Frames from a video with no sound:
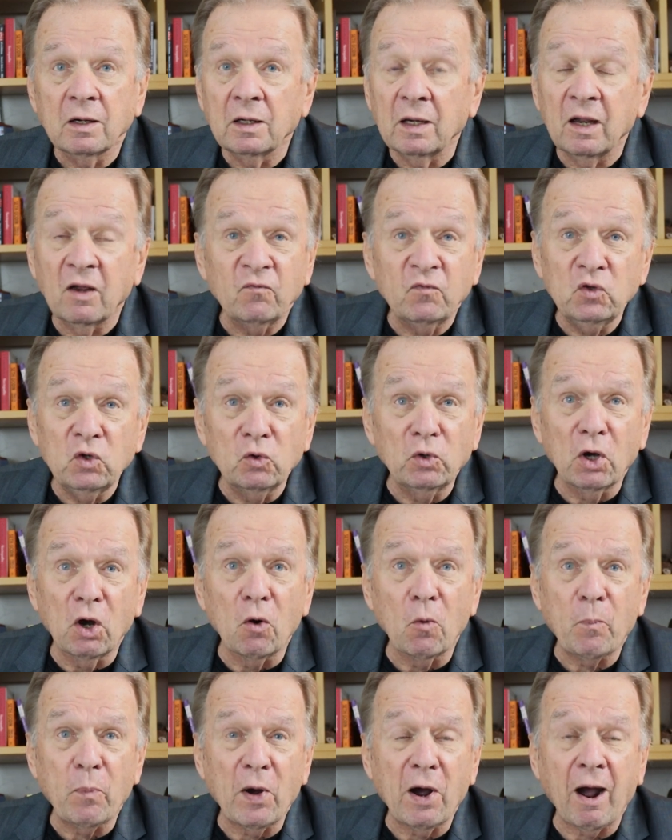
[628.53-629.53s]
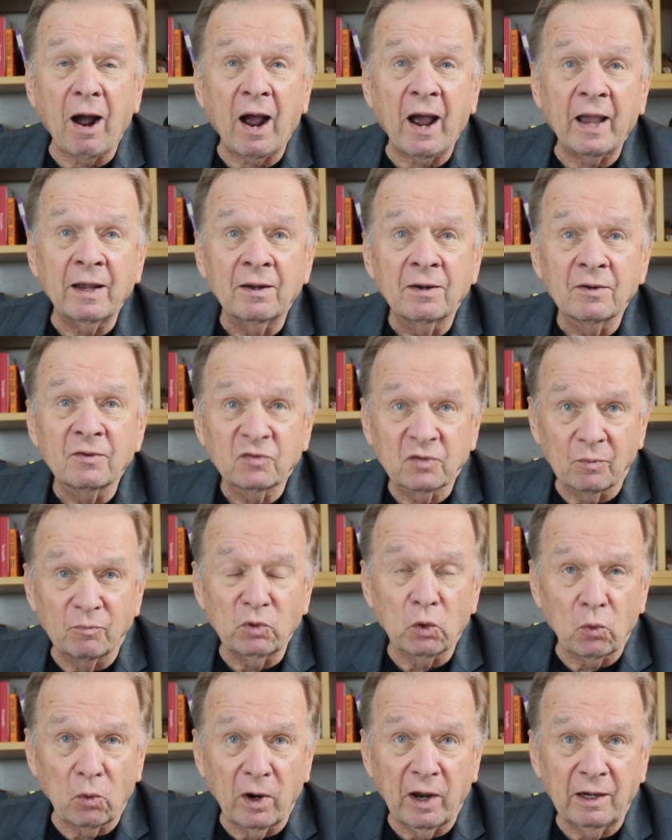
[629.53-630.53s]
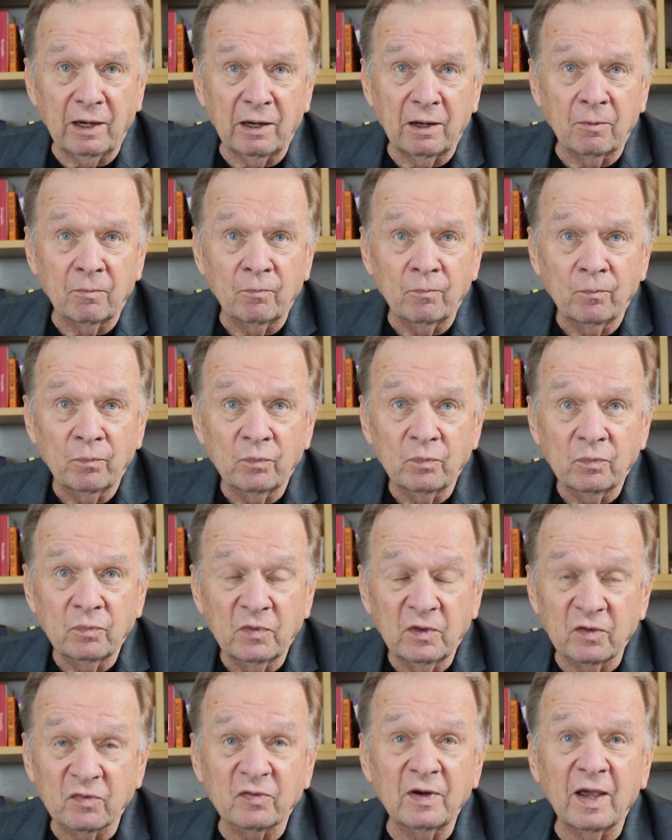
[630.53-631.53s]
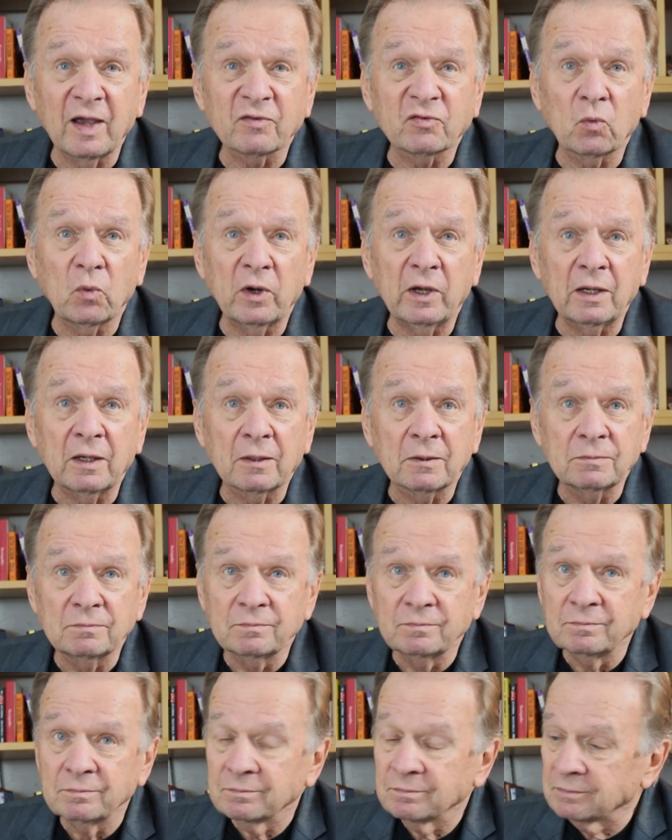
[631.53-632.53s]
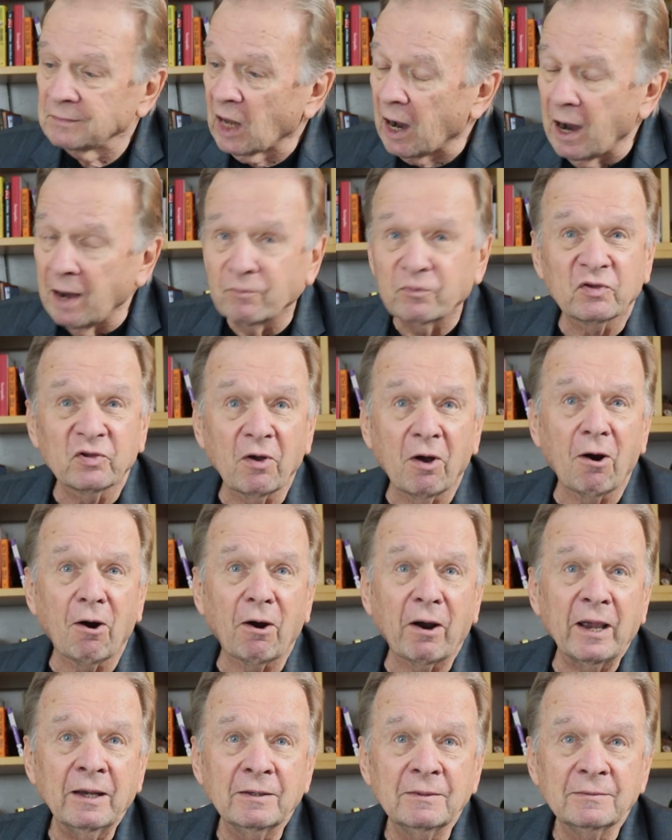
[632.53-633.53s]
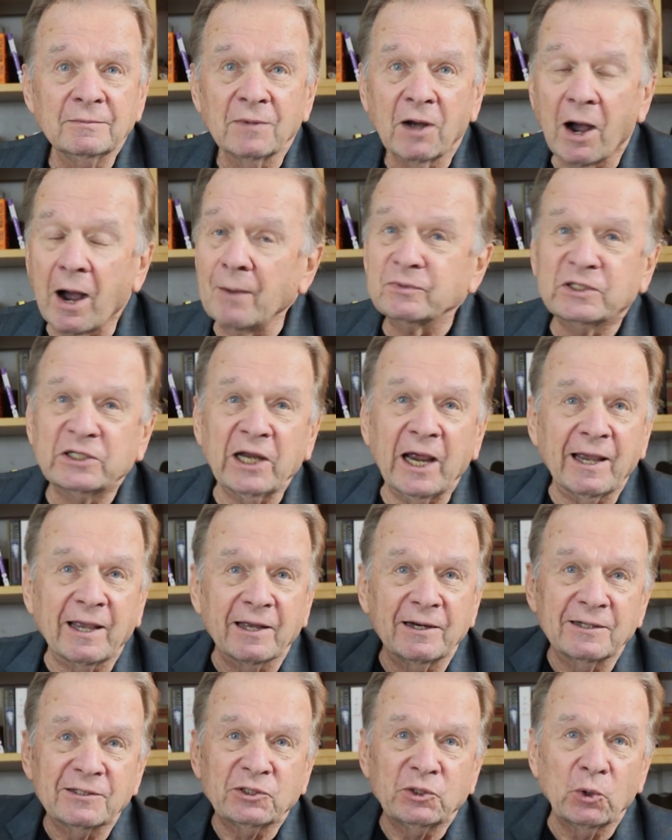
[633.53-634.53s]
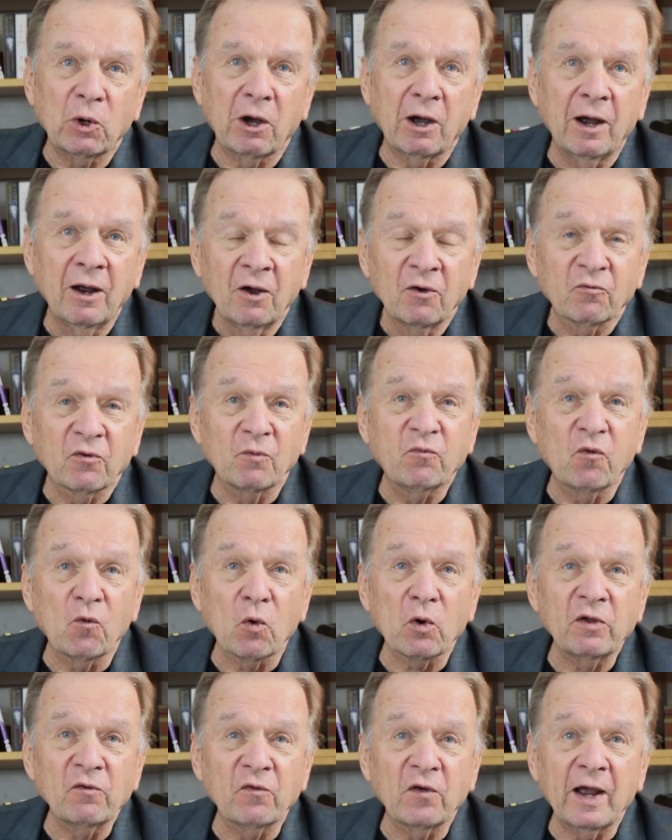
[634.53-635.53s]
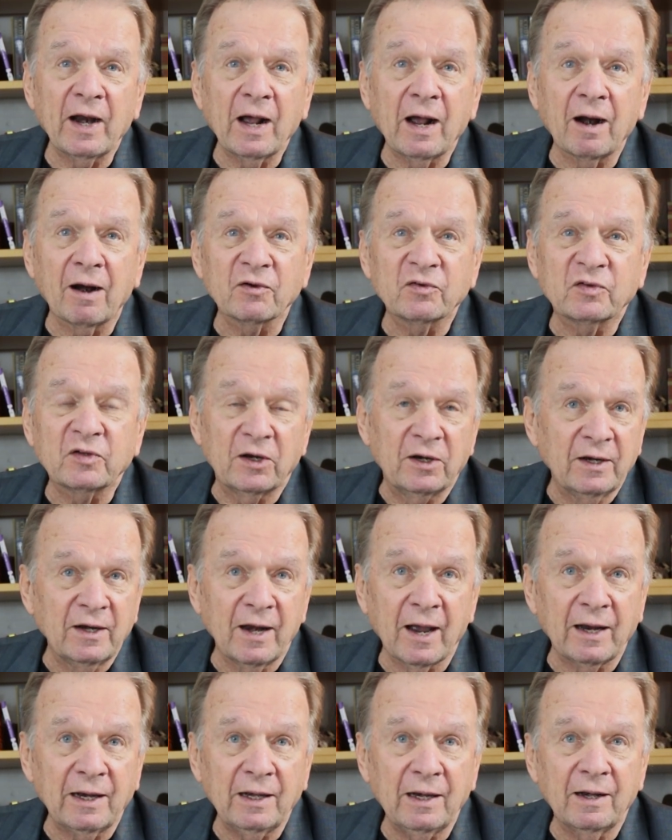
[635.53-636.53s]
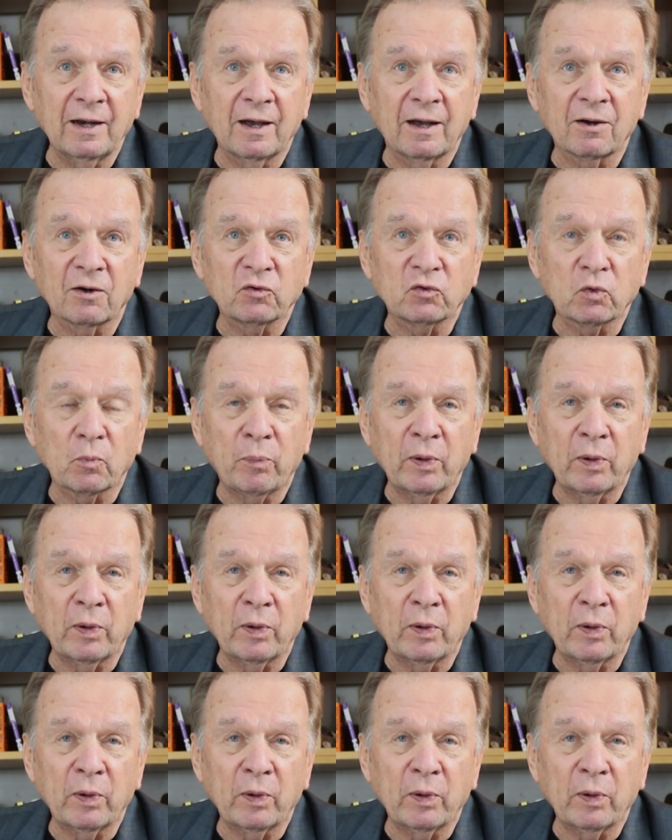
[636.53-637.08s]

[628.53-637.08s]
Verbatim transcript: if you don't buy some uranium this next week, I'm sorry. I'm taking it to a, from forty-five dollars to ninety dollars a